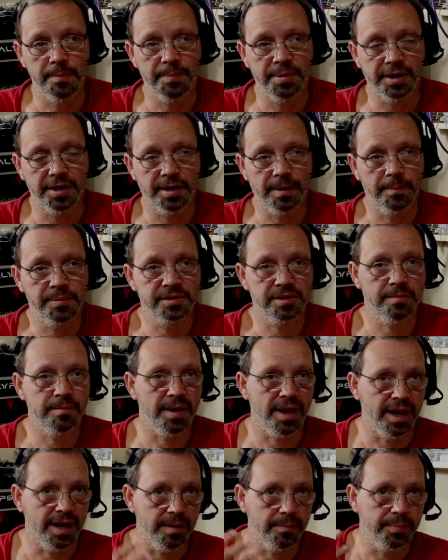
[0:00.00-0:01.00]
and pick up
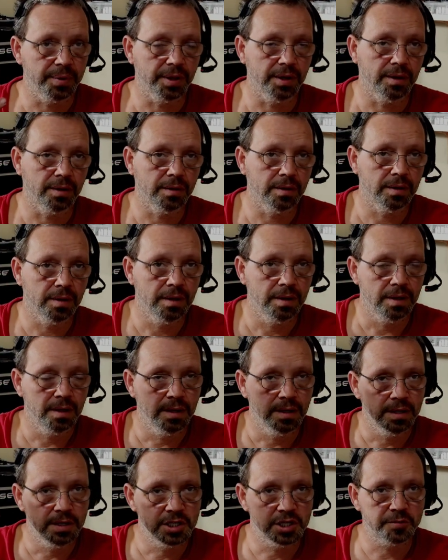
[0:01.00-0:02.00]
some A-pillar
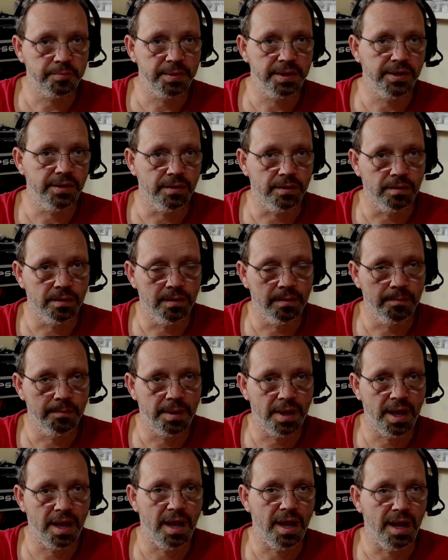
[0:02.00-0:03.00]
speaker
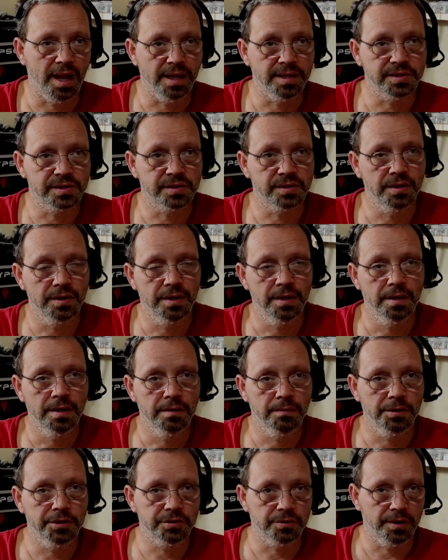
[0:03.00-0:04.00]
pods,
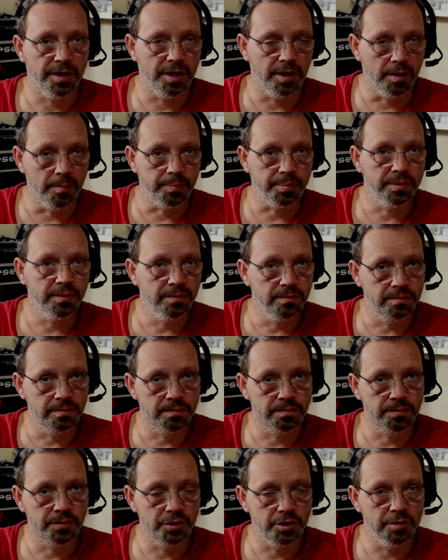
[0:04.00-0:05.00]
which will help
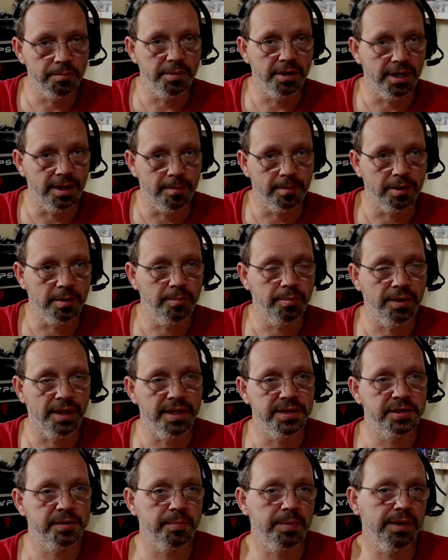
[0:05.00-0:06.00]
you'd be able to
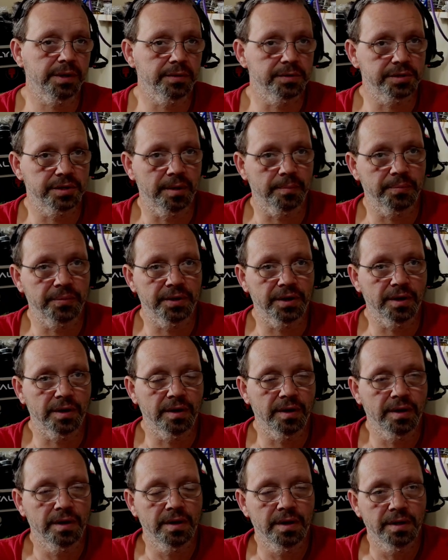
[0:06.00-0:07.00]
place speakers up
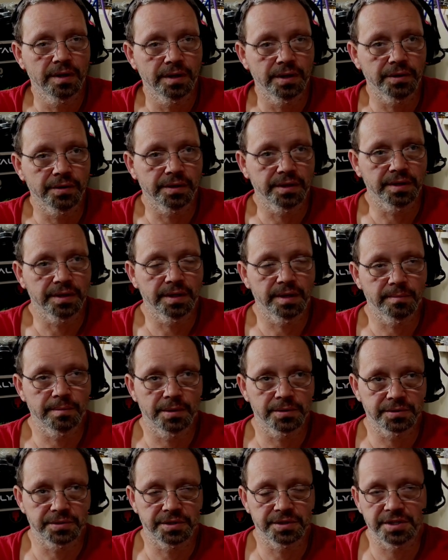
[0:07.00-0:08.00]
there. You can
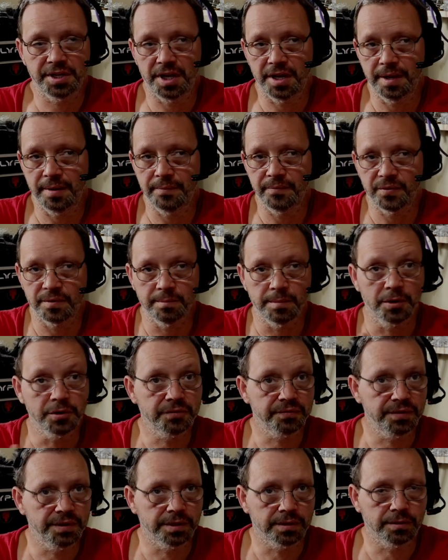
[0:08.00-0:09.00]
get most of the time for
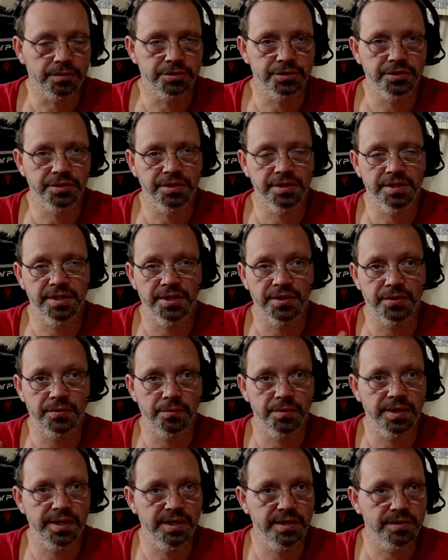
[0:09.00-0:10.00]
most vehicles, you can
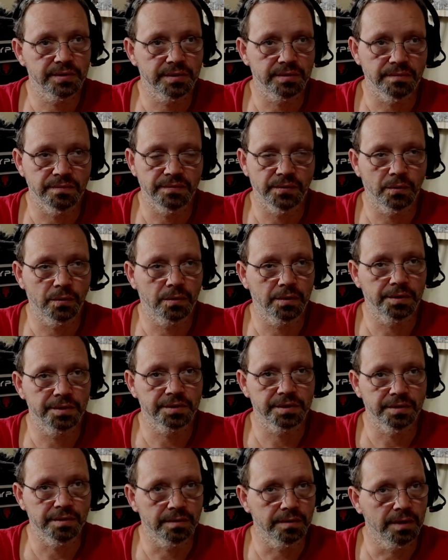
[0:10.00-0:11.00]
get 3s,
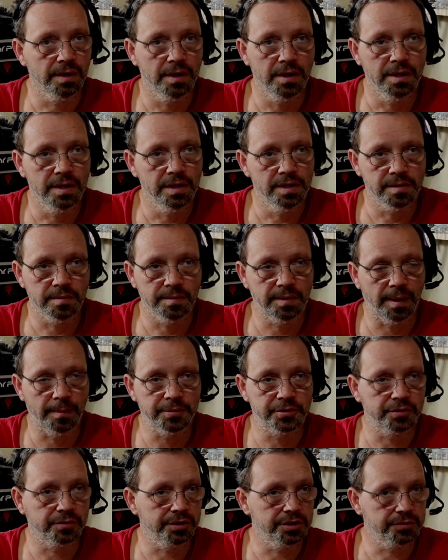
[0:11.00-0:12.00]
4s,
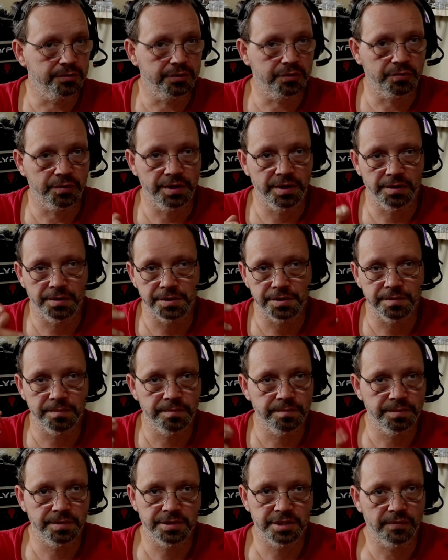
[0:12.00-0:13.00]
sometimes 3s with tweeters,
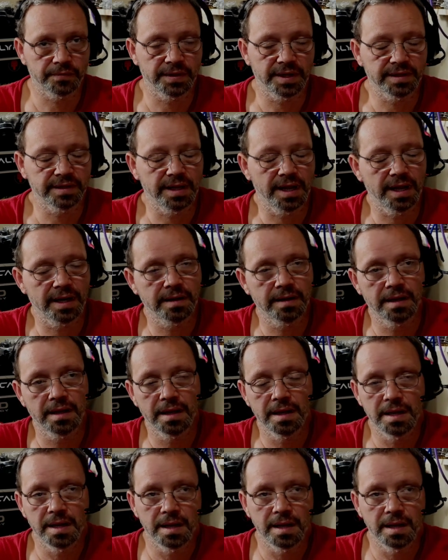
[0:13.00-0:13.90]
stuff like that.